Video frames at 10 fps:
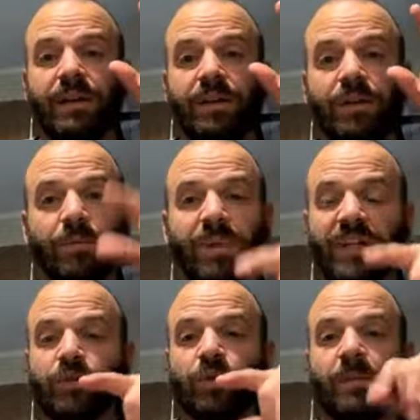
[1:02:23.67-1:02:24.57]
your
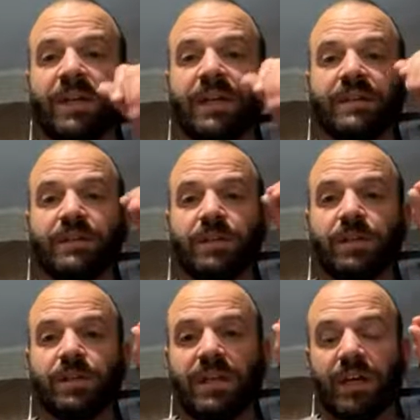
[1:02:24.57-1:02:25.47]
best remedy is to
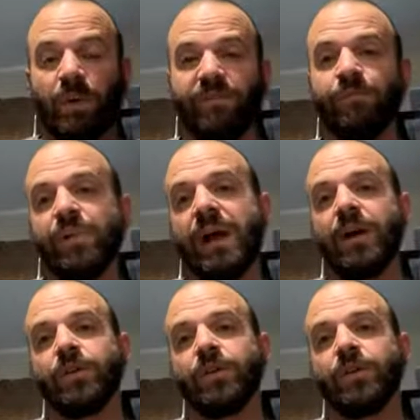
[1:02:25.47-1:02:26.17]
get away from brown